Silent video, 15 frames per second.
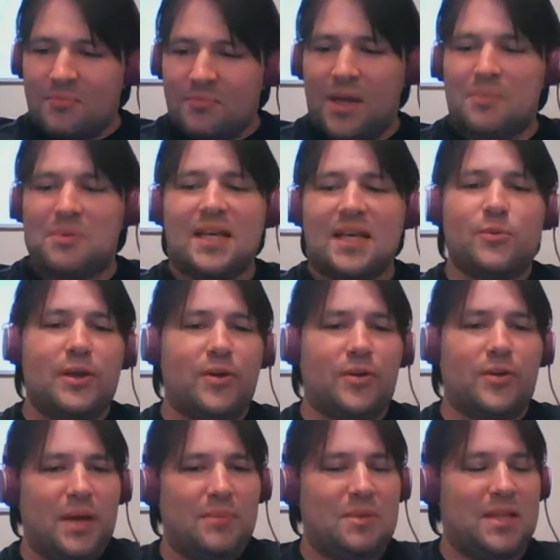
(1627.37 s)
Maybe that's why
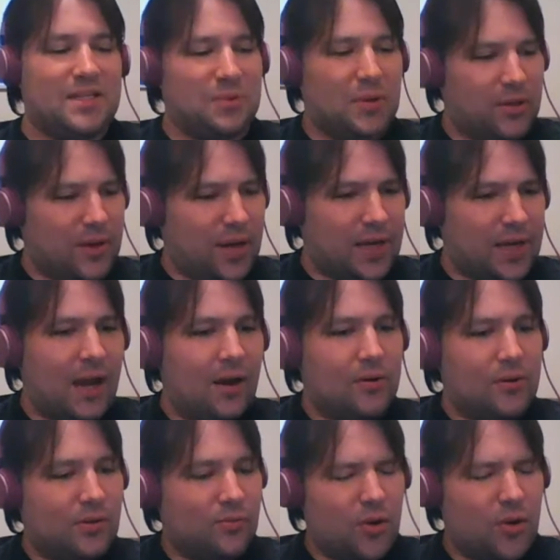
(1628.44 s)
you got
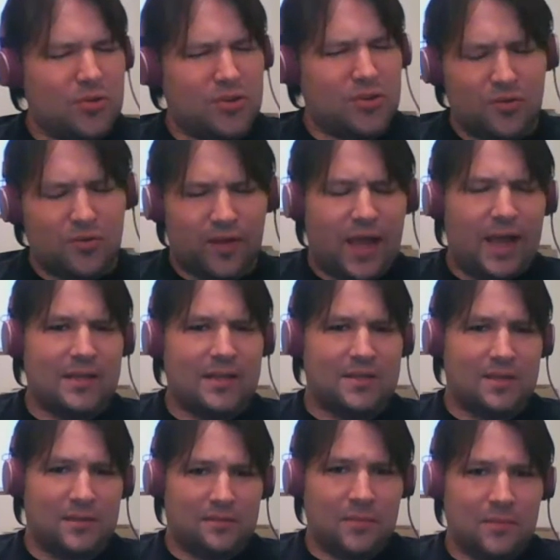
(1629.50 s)
out. You rose too
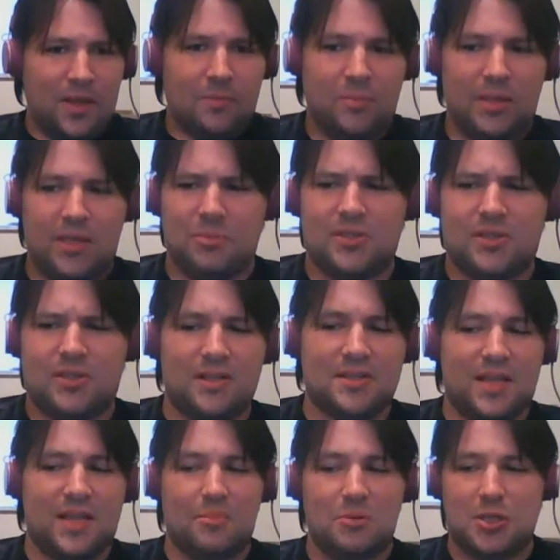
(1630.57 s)
fast, and people started
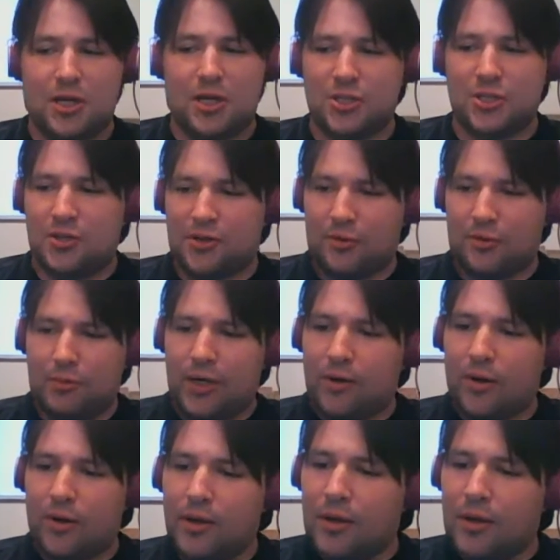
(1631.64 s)
sabotaging your career.